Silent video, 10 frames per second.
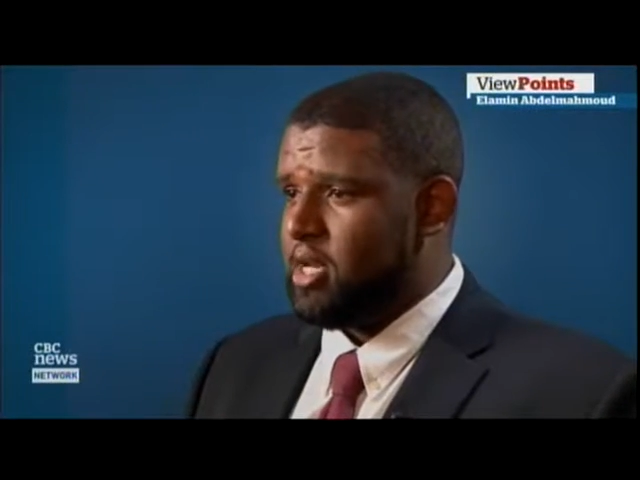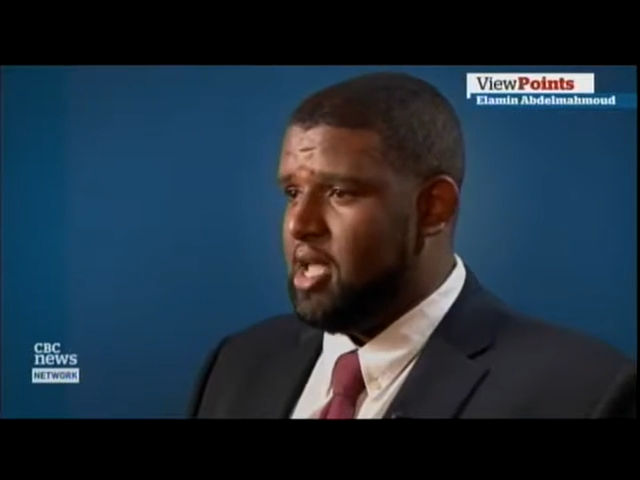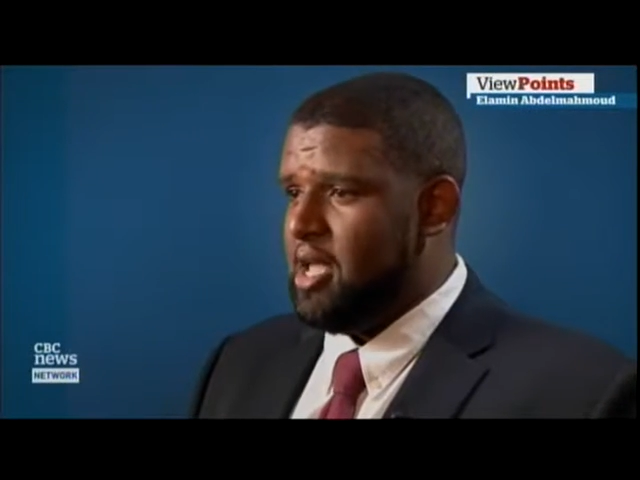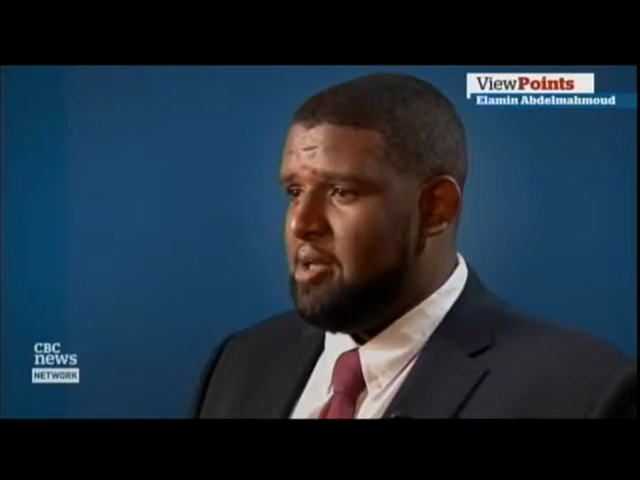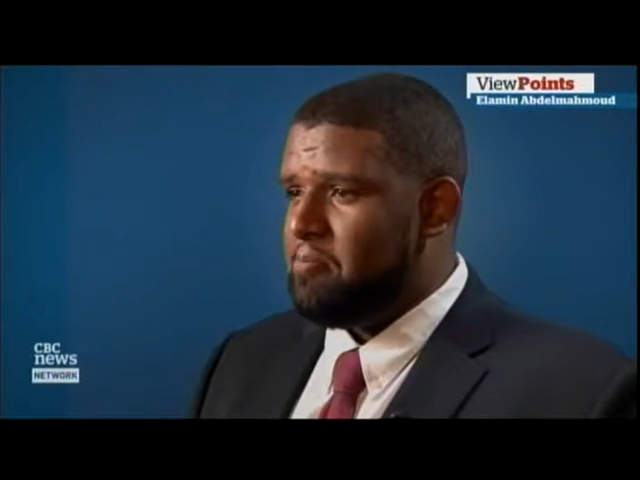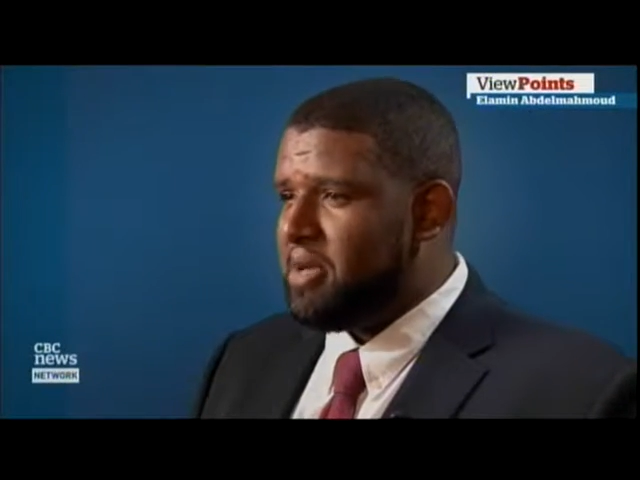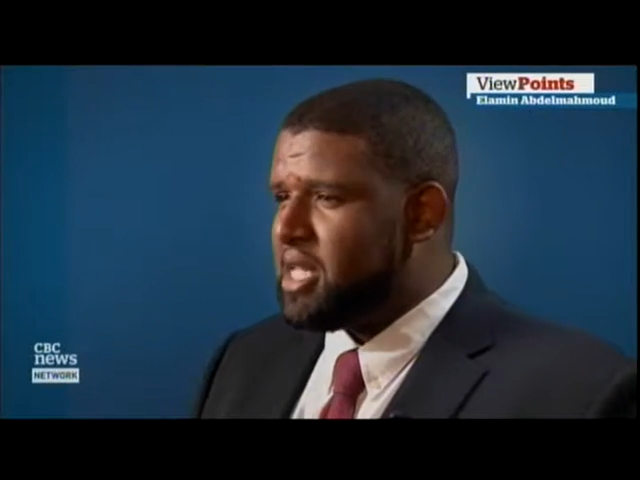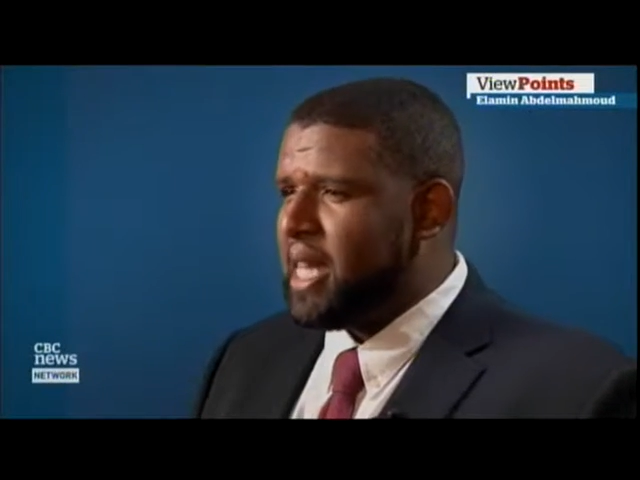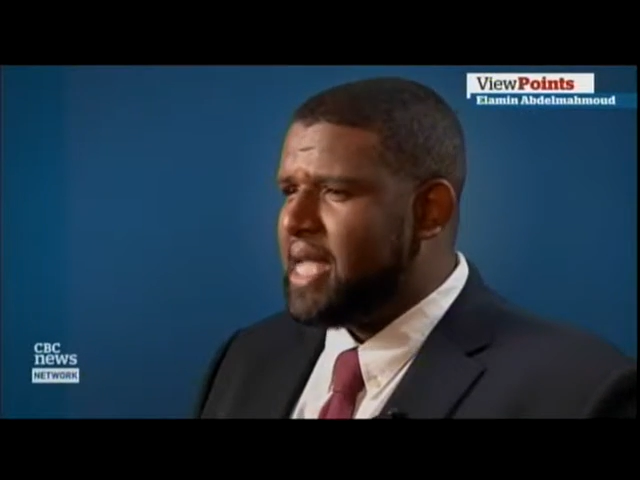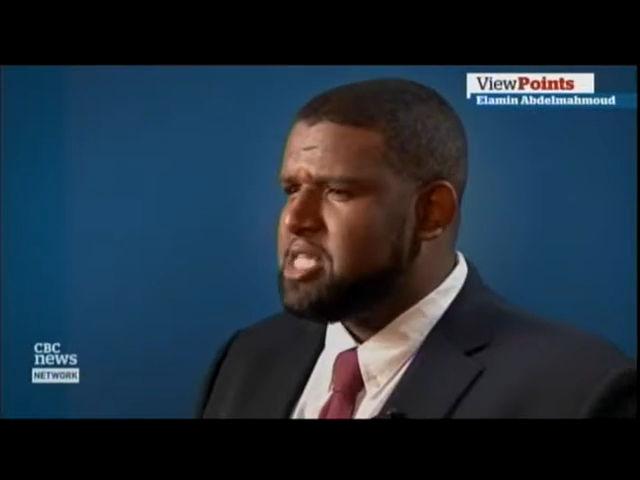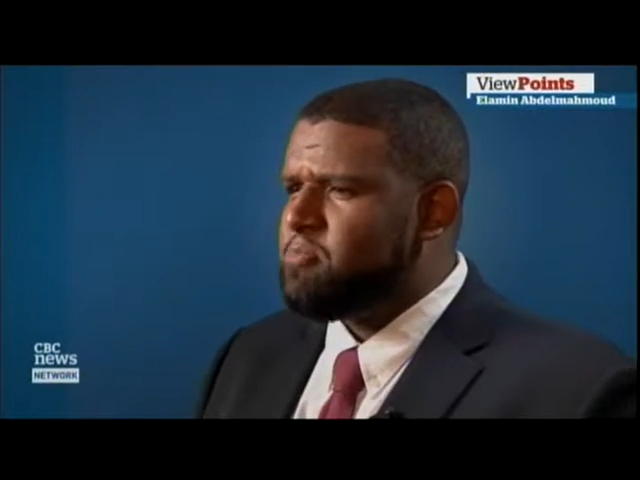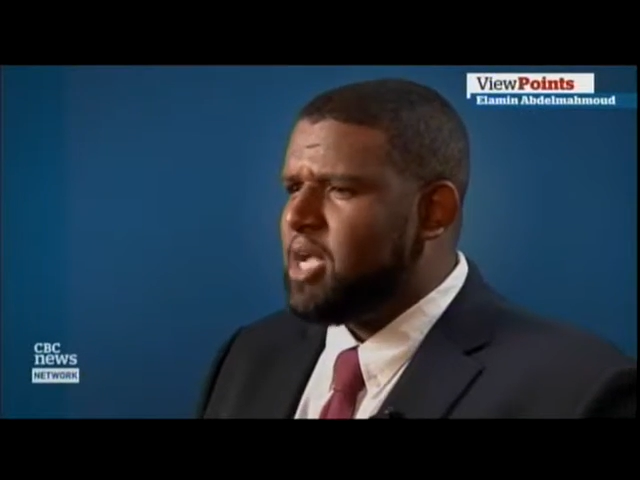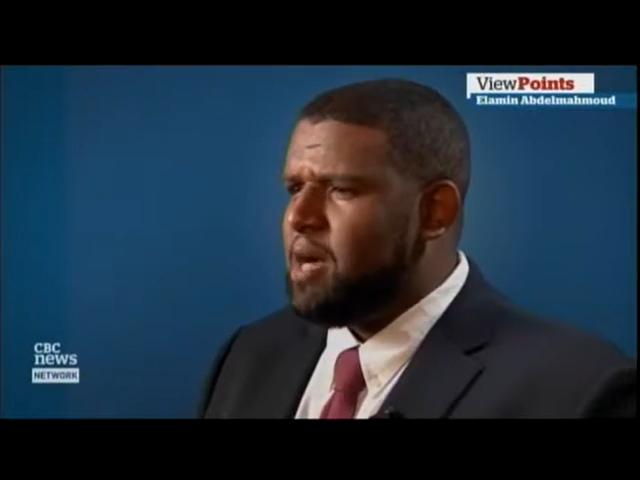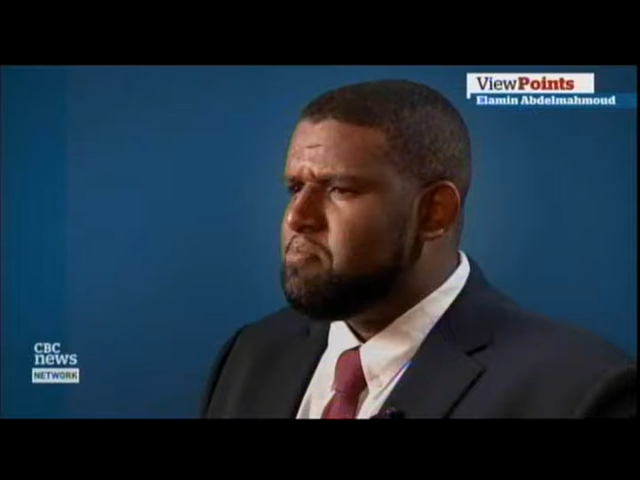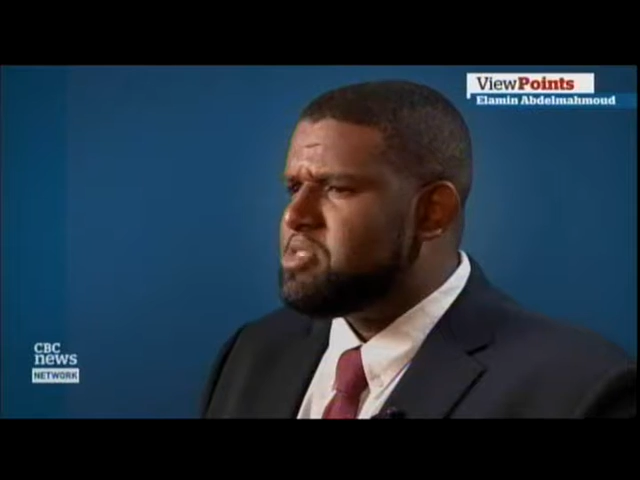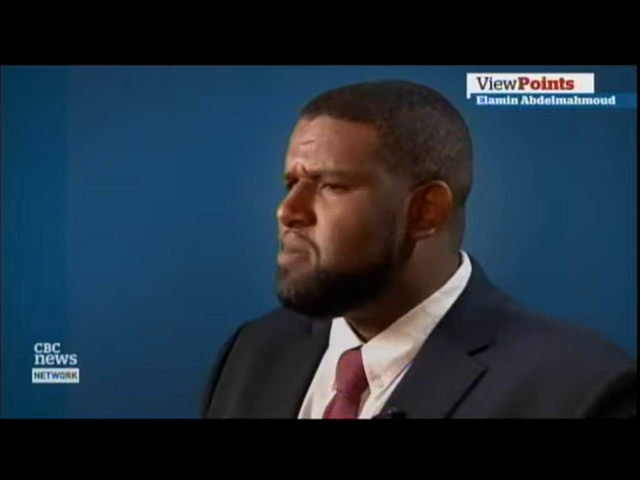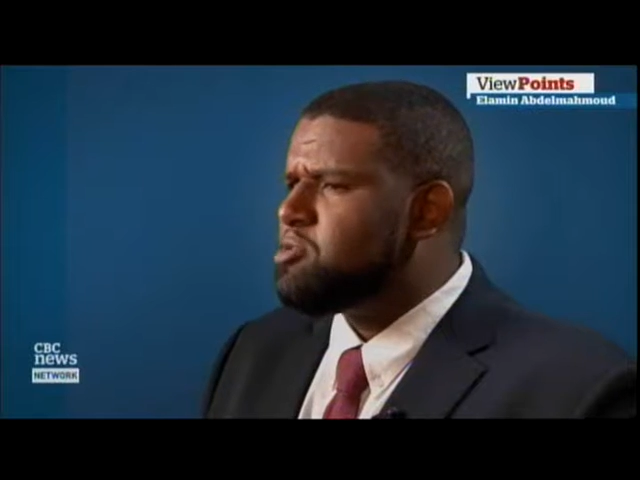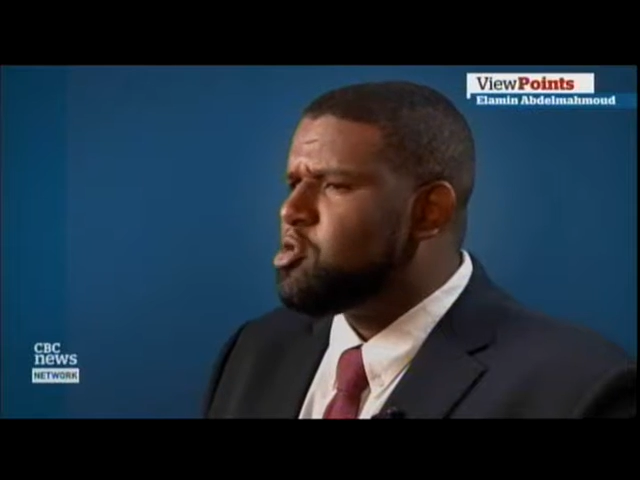moment, middle class has become